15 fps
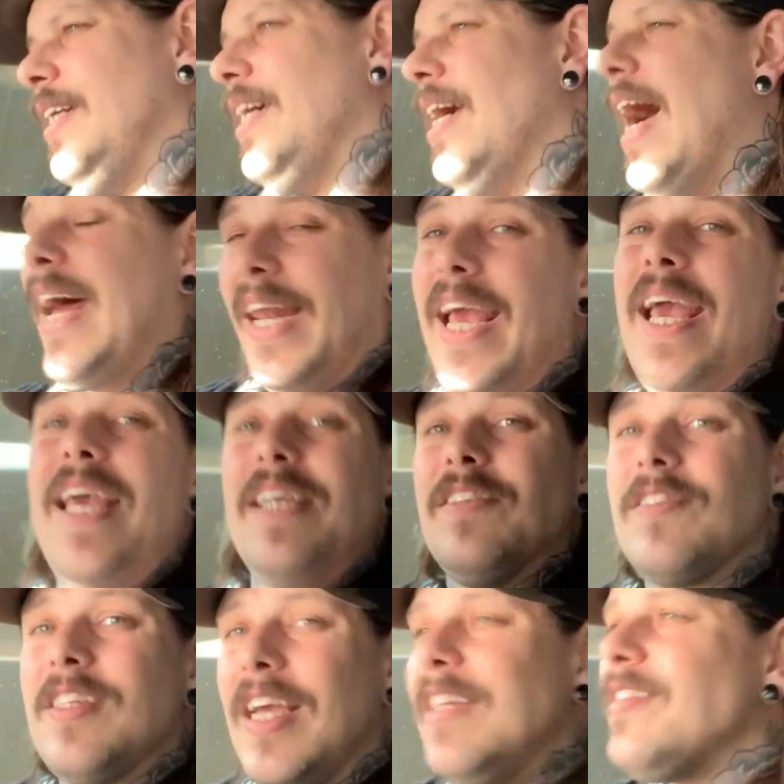and
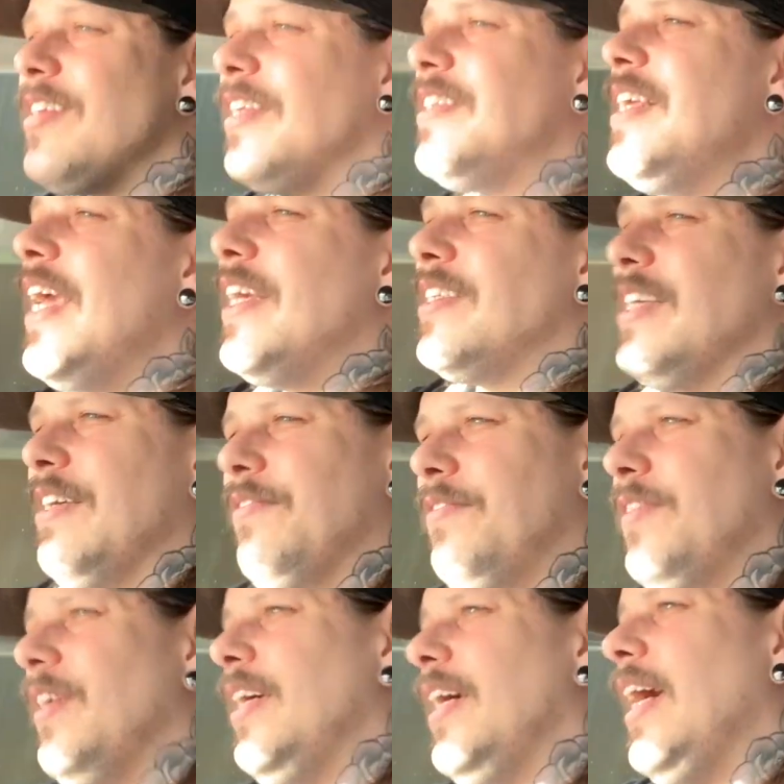it's addictive.
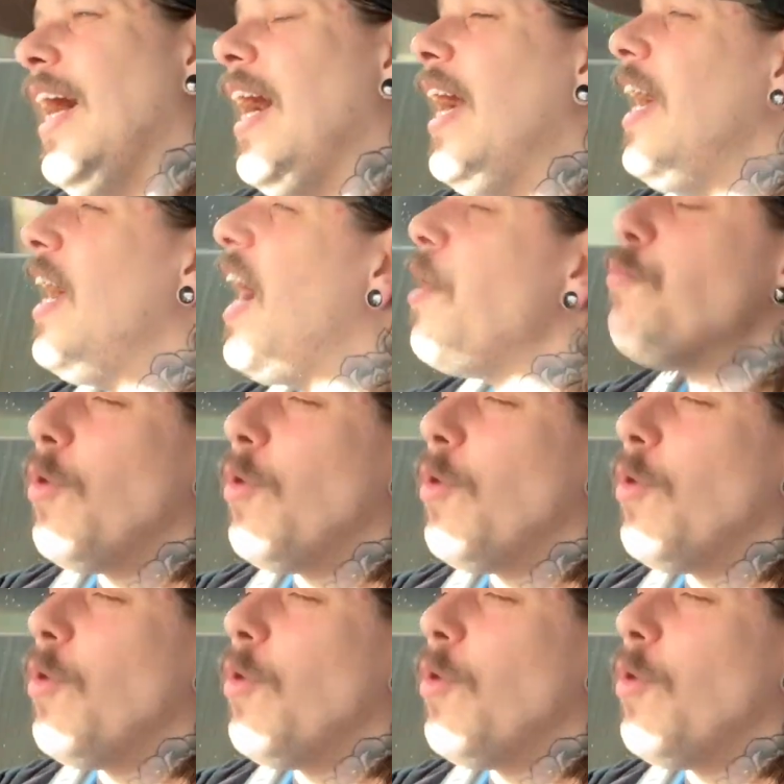And